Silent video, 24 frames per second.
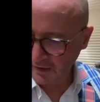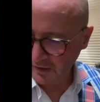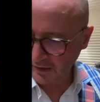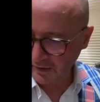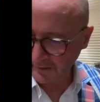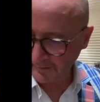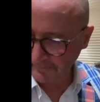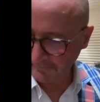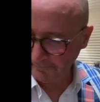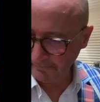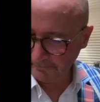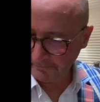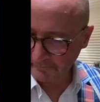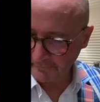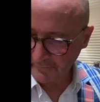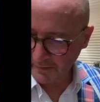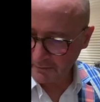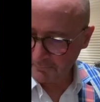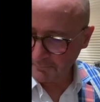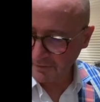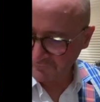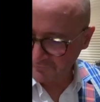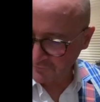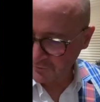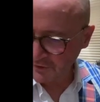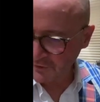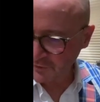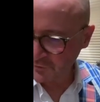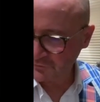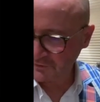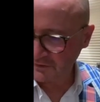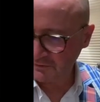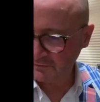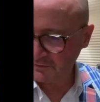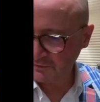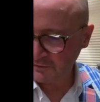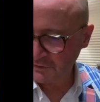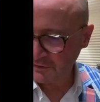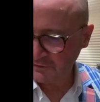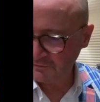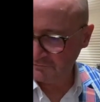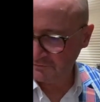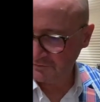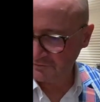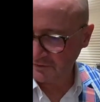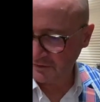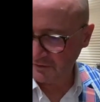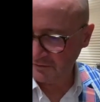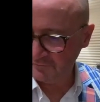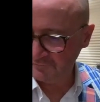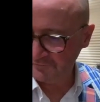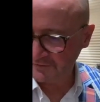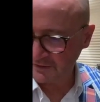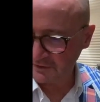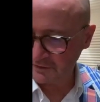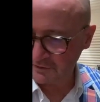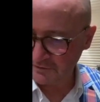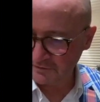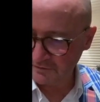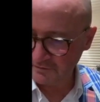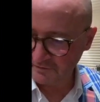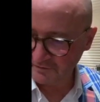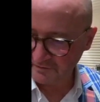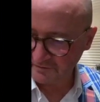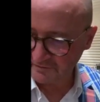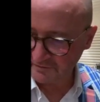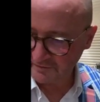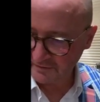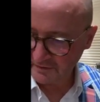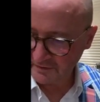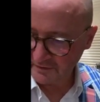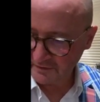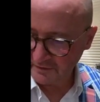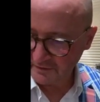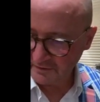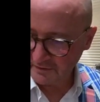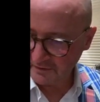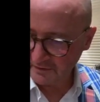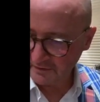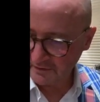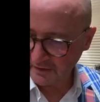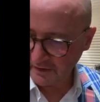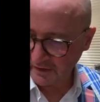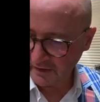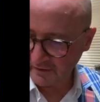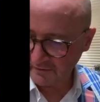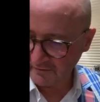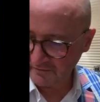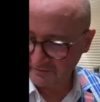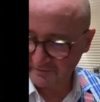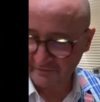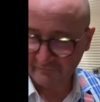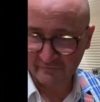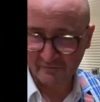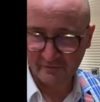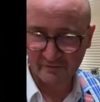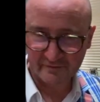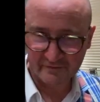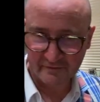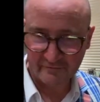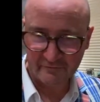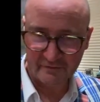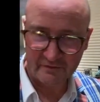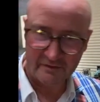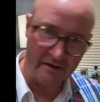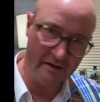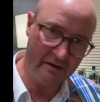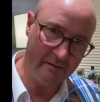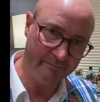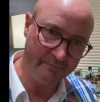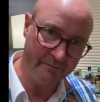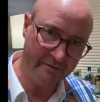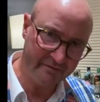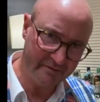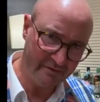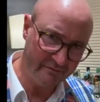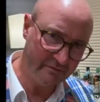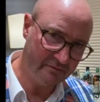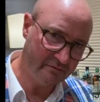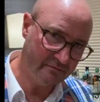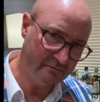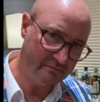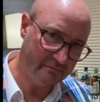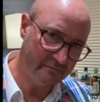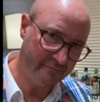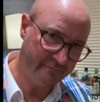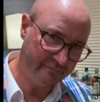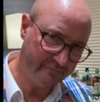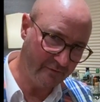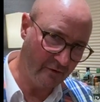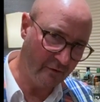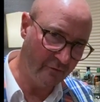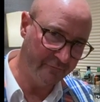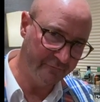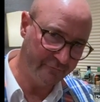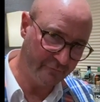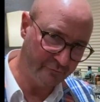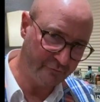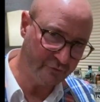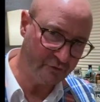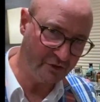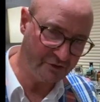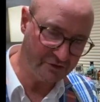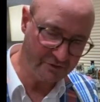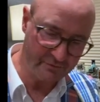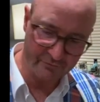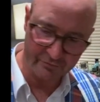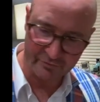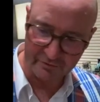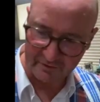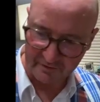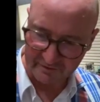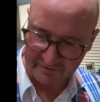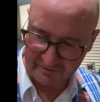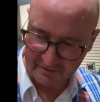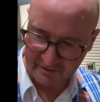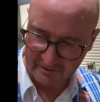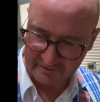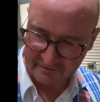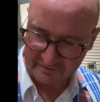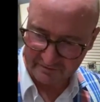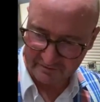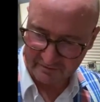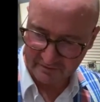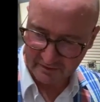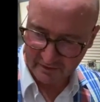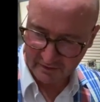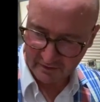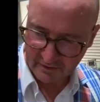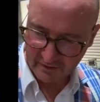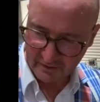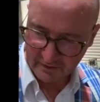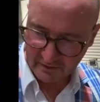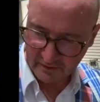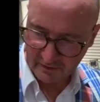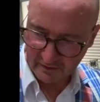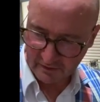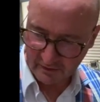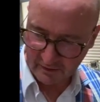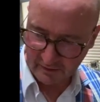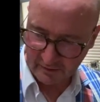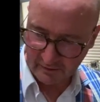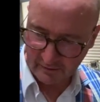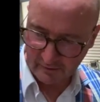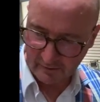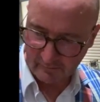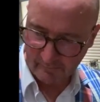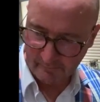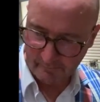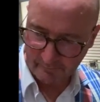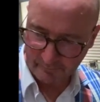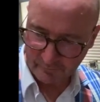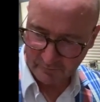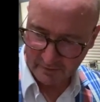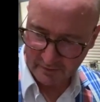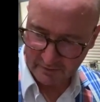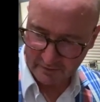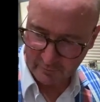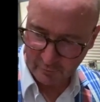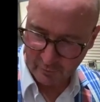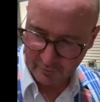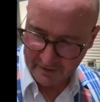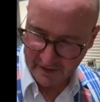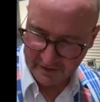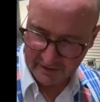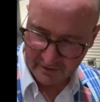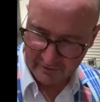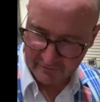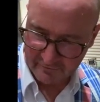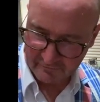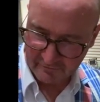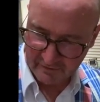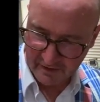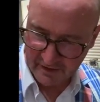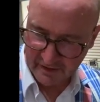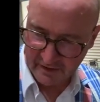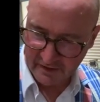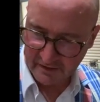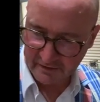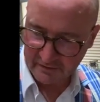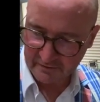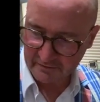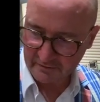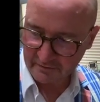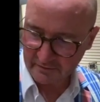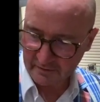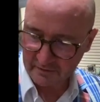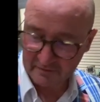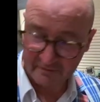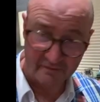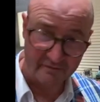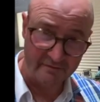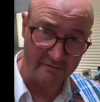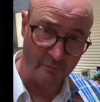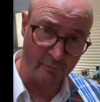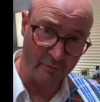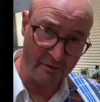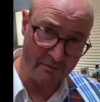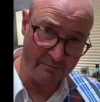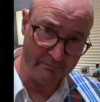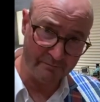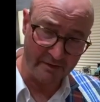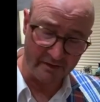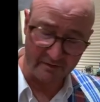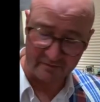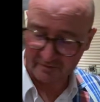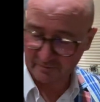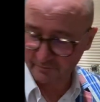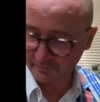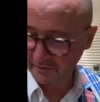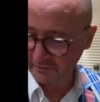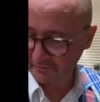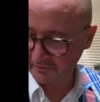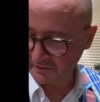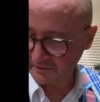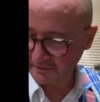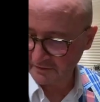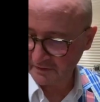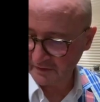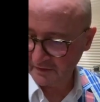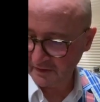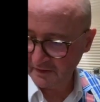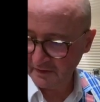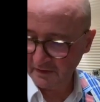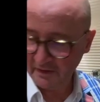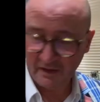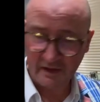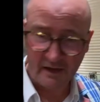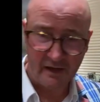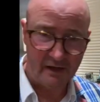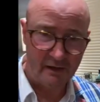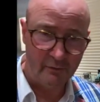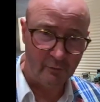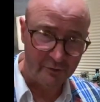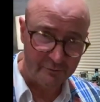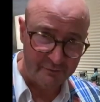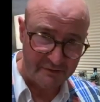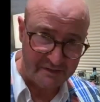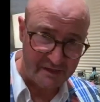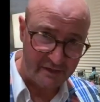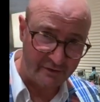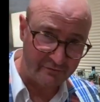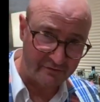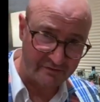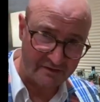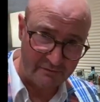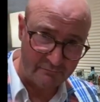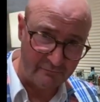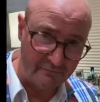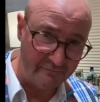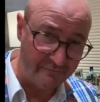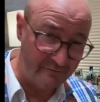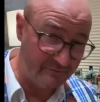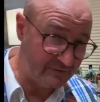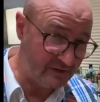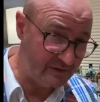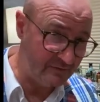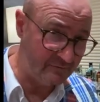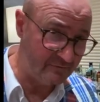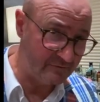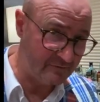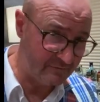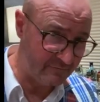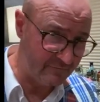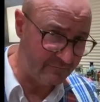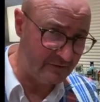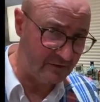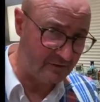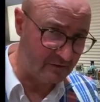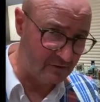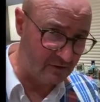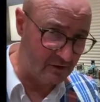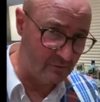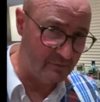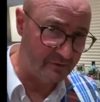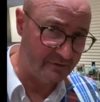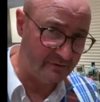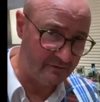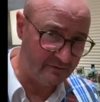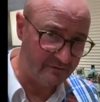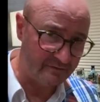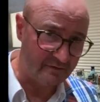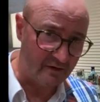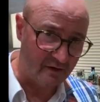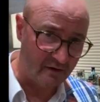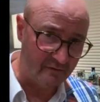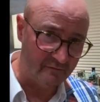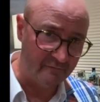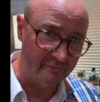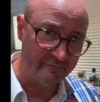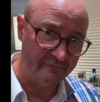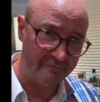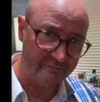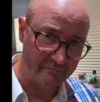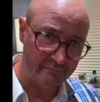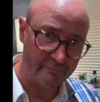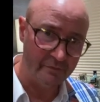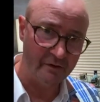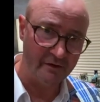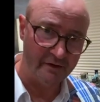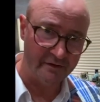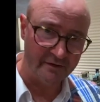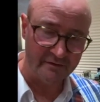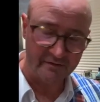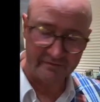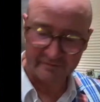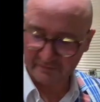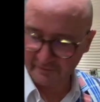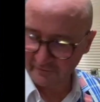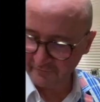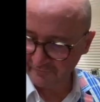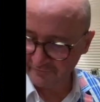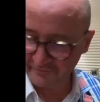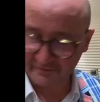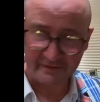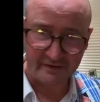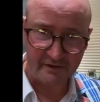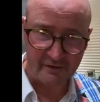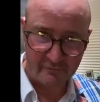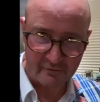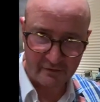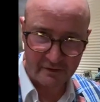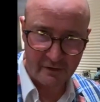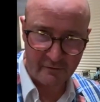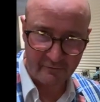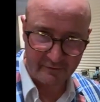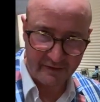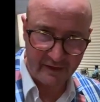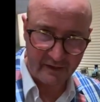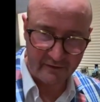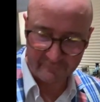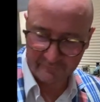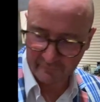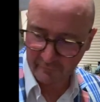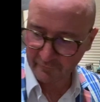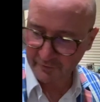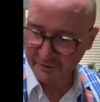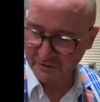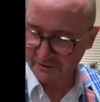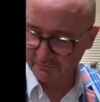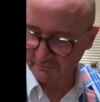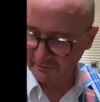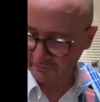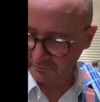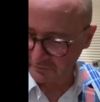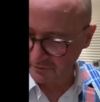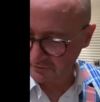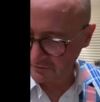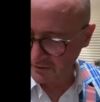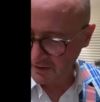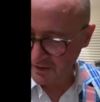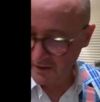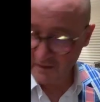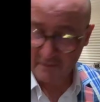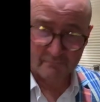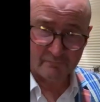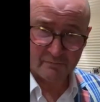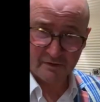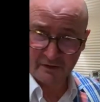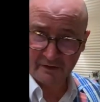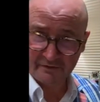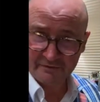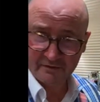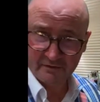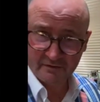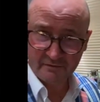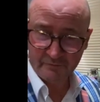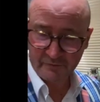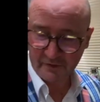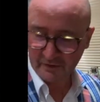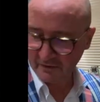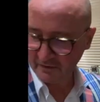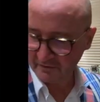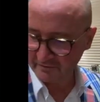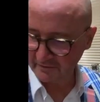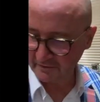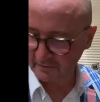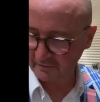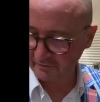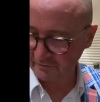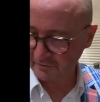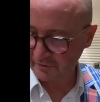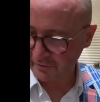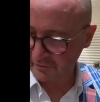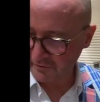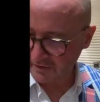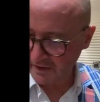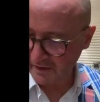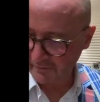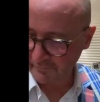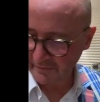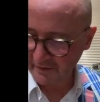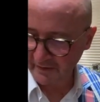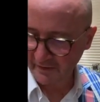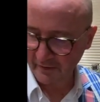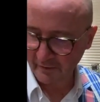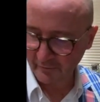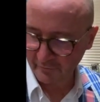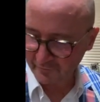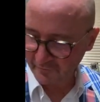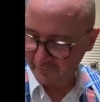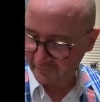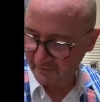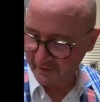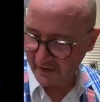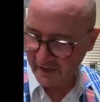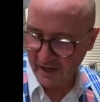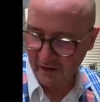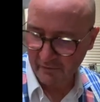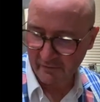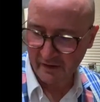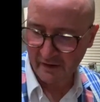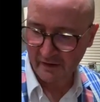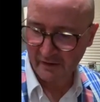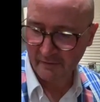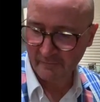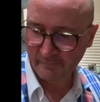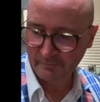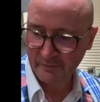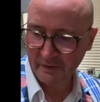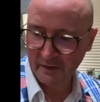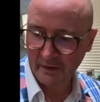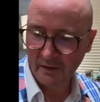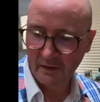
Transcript: Um, but very interesting in terms of they use uh, seven, seven, um, seven-fold filtration process, um, organic grain, so it's a wheat-based spirit. Uh, all the botanicals come in 50, 50 kilometres of Berlin itself, so they go, go and hand forage them as well. But like the, the guys, they use cucumber, elderflower,